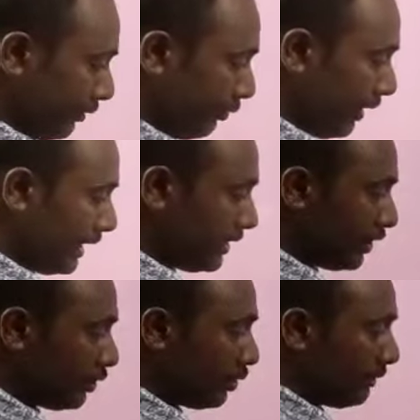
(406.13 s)
1,
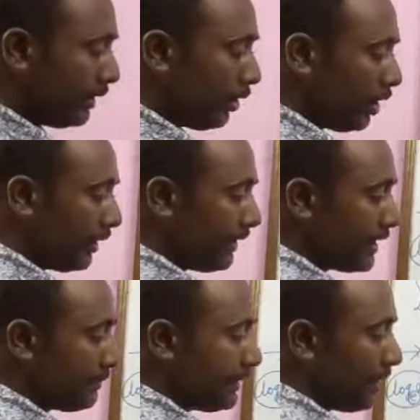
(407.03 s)
0 will
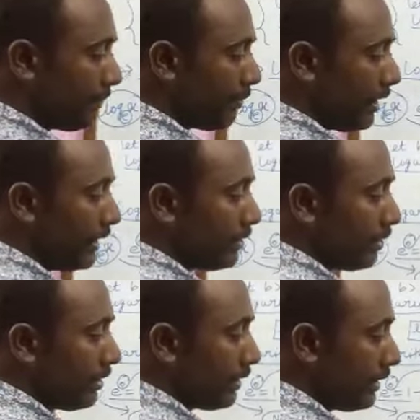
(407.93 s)
always be a point
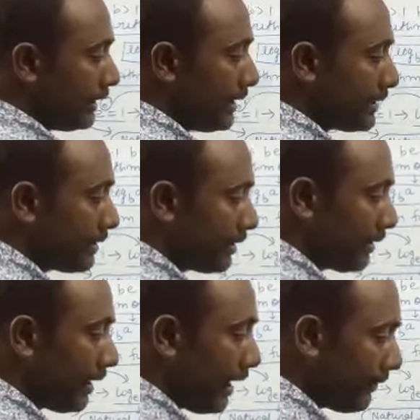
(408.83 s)
on its
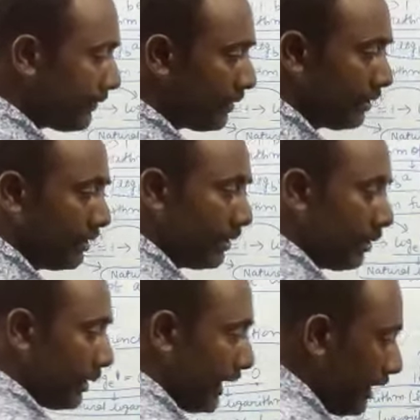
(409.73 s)
graph.
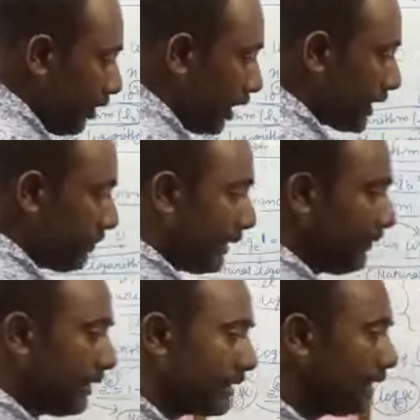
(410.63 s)
In logarithmic
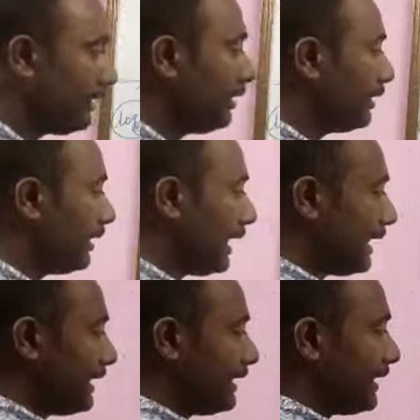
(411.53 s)
function,
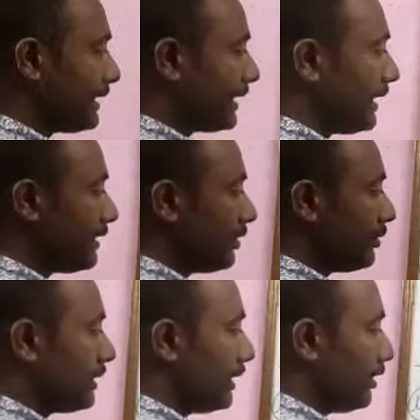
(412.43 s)
like in this case,
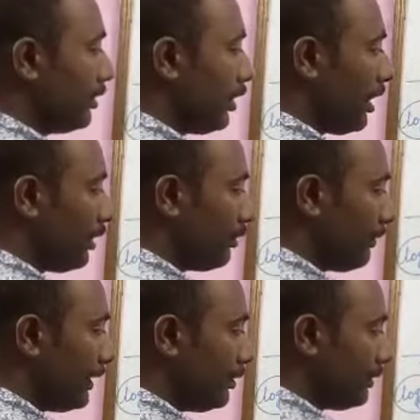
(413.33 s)
you see log,
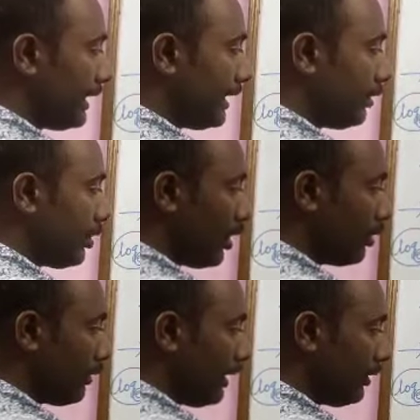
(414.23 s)
when you take
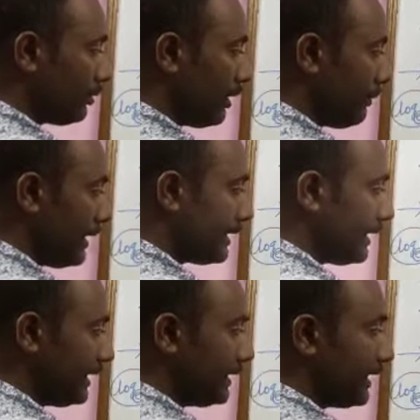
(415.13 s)
log 1 to the base
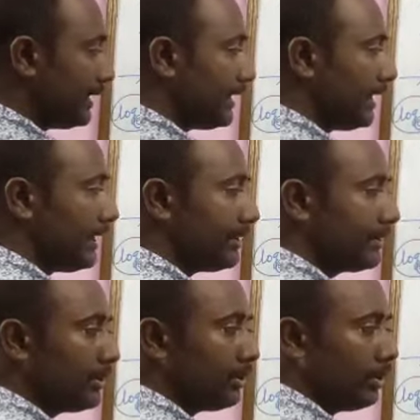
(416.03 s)
e, the result is
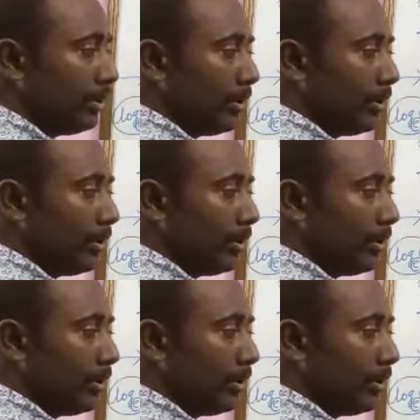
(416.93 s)
0.